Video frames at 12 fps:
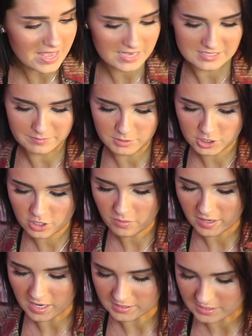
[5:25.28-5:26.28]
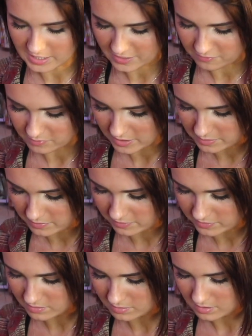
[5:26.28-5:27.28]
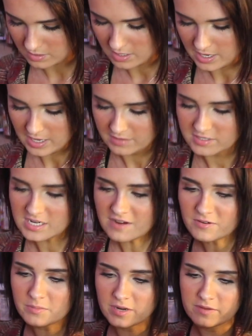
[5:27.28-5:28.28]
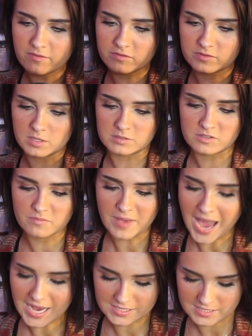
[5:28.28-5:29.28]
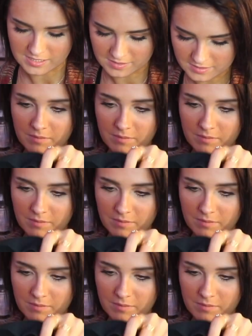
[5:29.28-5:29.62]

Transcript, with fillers: Next, I'm gonna show you what I got today from Brandy Melville. It's not from Brandy Melville, it's from PacSun.